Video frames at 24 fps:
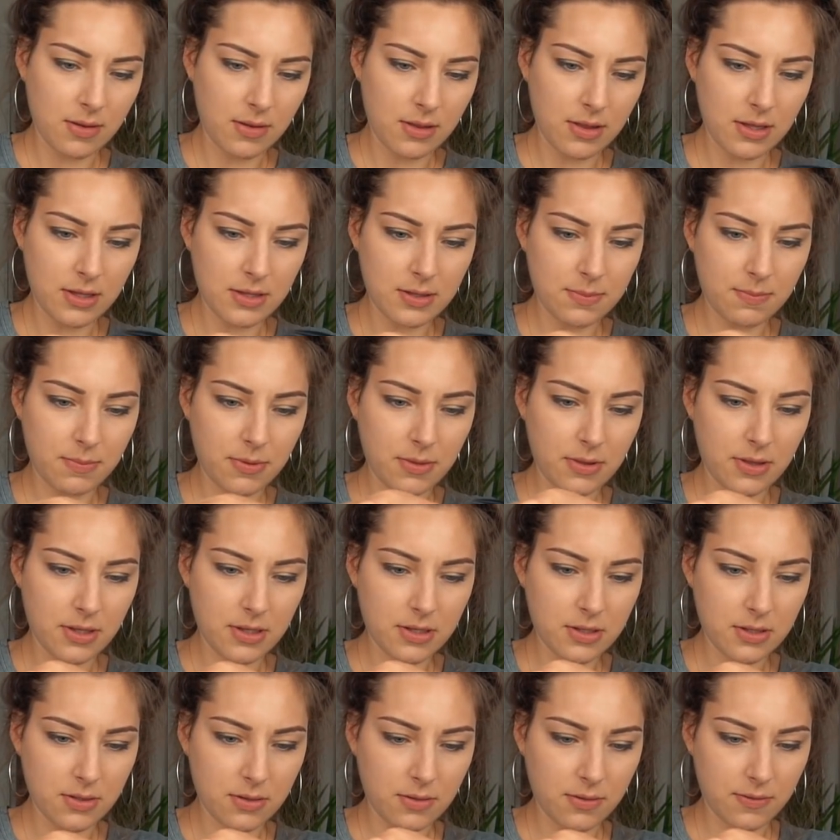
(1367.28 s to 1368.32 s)
Let's put
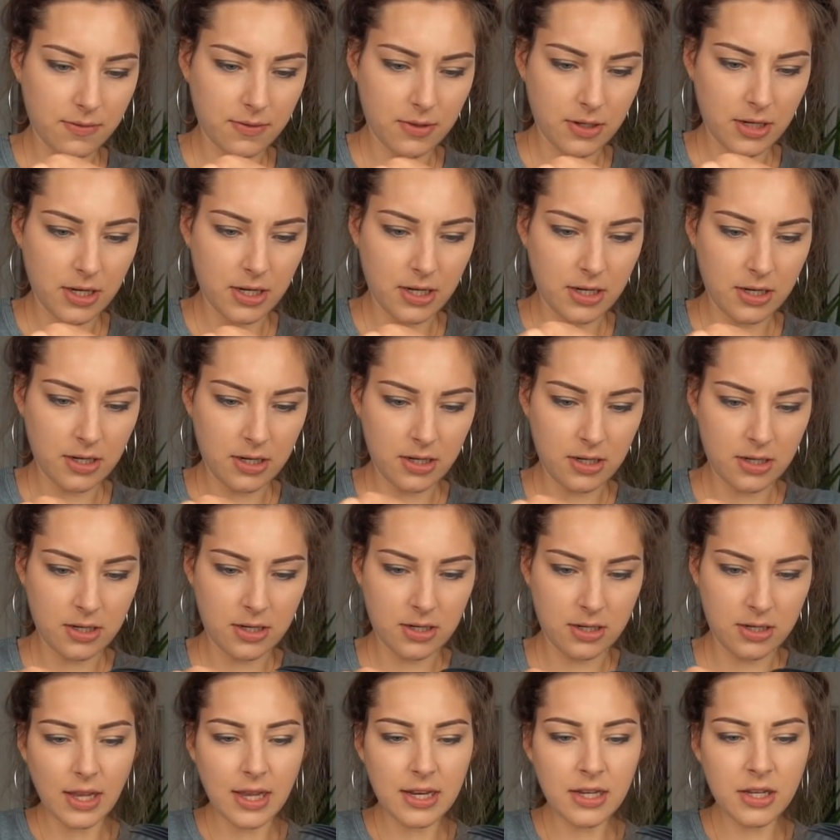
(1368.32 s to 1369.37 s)
this over here.
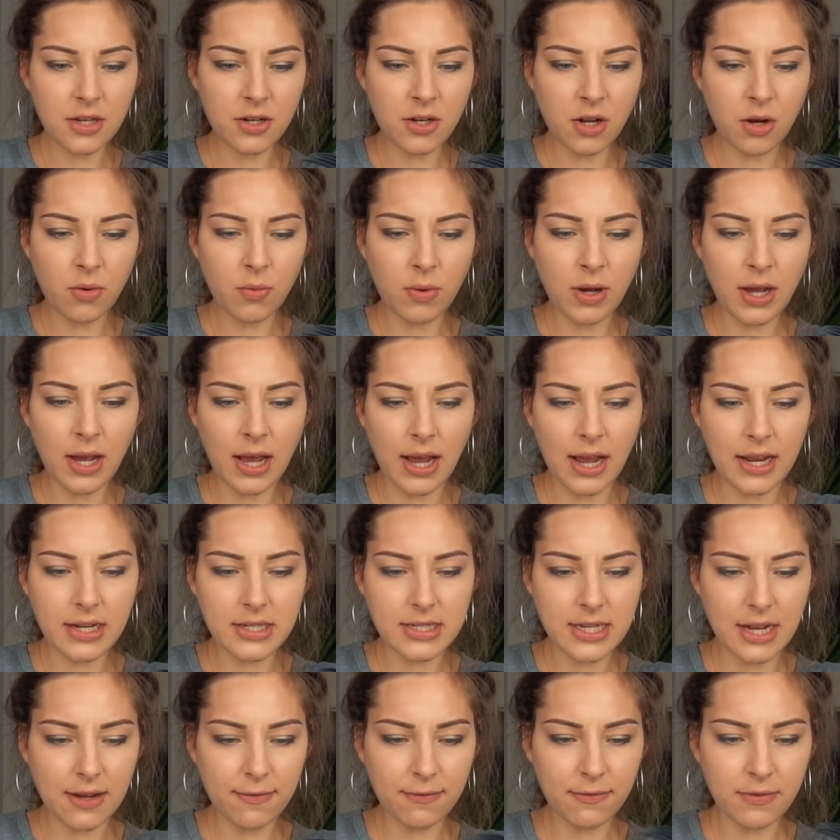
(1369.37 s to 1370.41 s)
And you know what? I
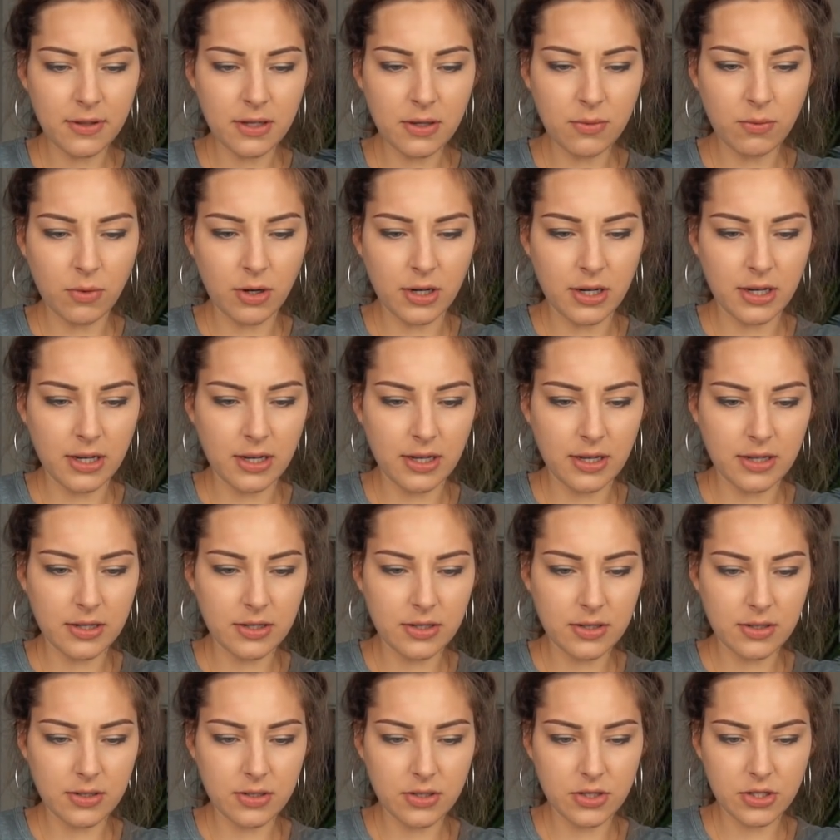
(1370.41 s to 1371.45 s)
definitely want to
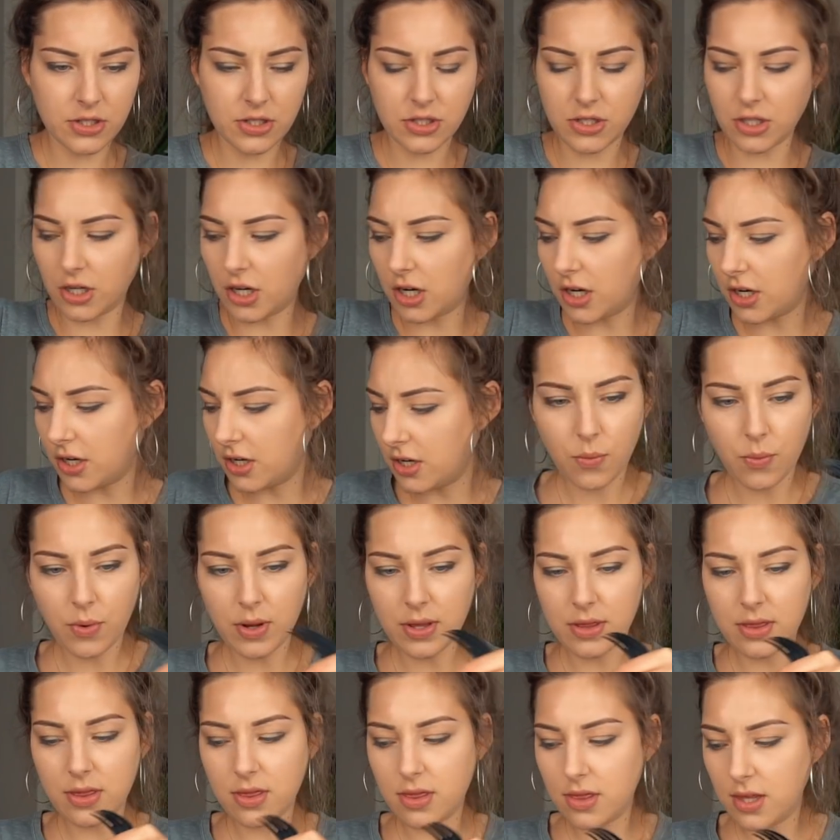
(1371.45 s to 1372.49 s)
start
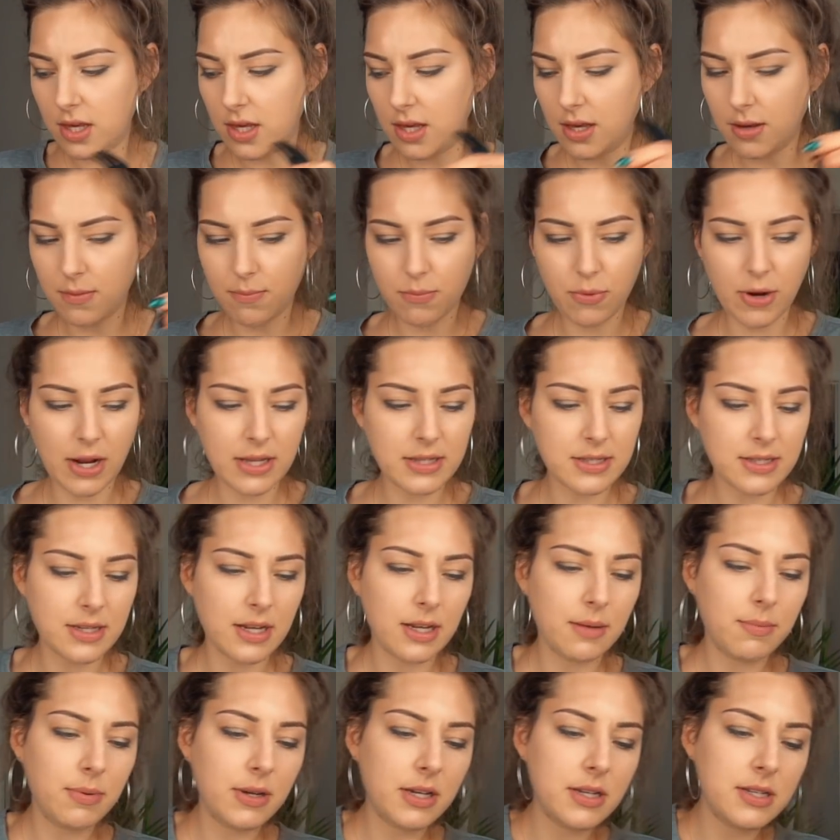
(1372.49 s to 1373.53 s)
with the
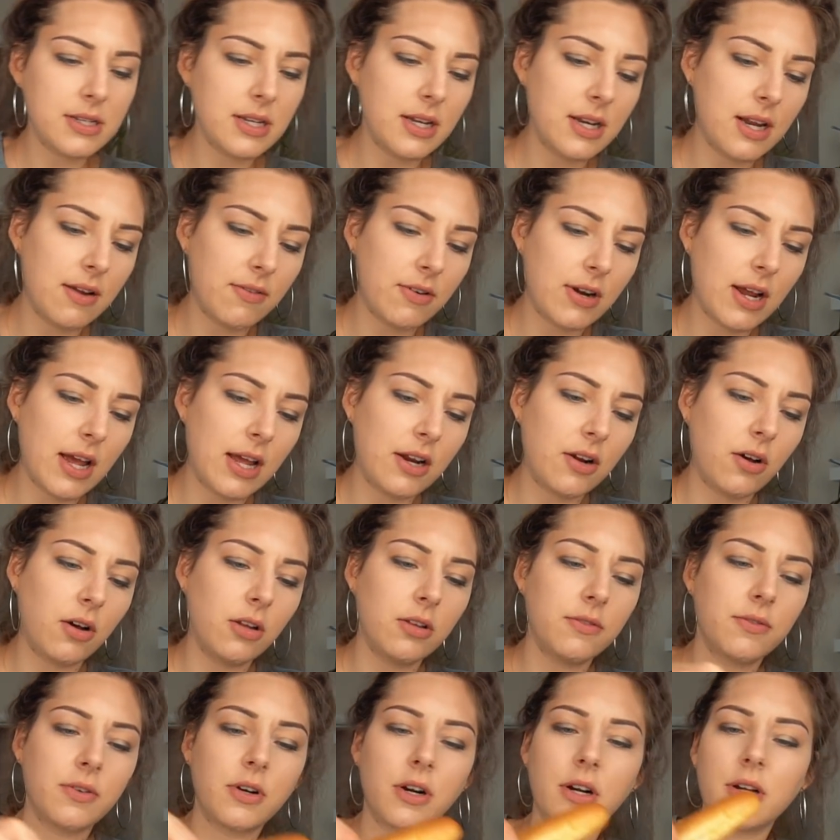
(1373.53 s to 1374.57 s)
breadstick because I never had an
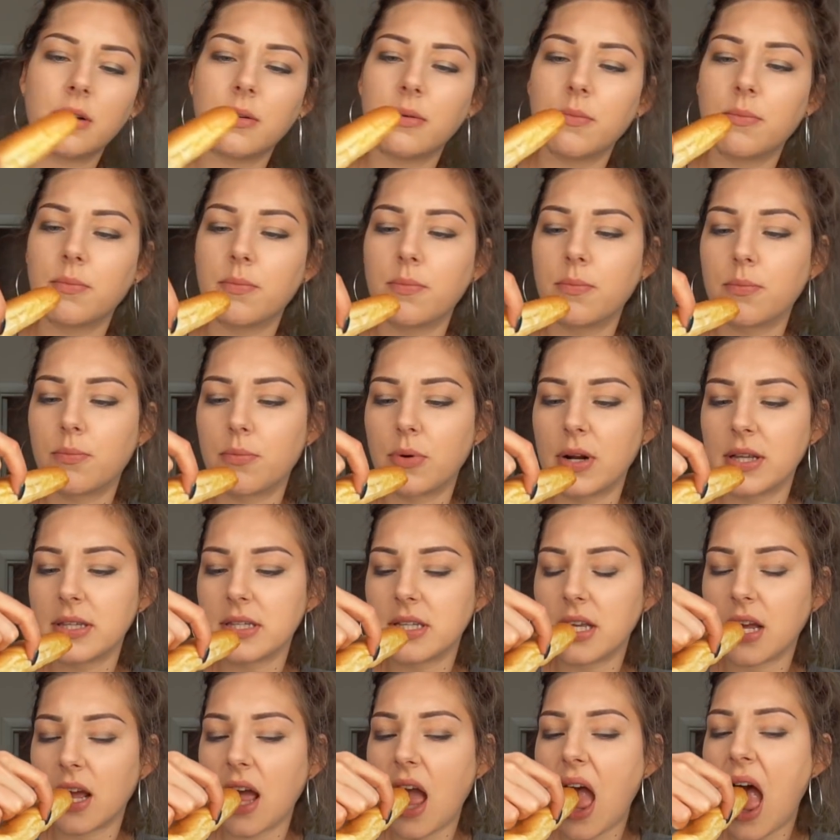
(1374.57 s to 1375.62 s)
Olive Garden breadstick.